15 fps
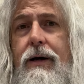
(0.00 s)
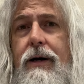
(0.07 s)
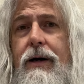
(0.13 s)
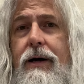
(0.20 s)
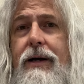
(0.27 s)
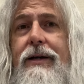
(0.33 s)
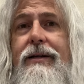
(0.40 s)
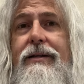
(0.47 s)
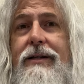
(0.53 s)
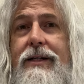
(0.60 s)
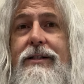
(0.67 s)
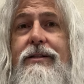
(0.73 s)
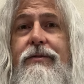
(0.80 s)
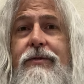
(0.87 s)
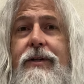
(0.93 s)
I
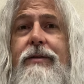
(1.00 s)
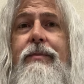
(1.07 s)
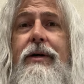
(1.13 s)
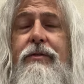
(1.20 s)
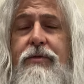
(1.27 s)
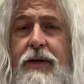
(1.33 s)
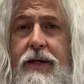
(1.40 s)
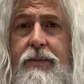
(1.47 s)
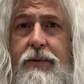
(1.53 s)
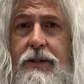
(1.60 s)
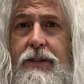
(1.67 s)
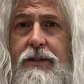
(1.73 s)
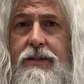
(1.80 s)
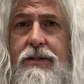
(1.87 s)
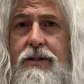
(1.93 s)
need to feed my
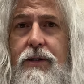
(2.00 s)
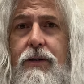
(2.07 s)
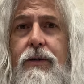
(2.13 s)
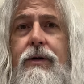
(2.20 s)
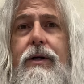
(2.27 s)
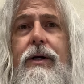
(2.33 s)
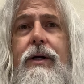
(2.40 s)
family, so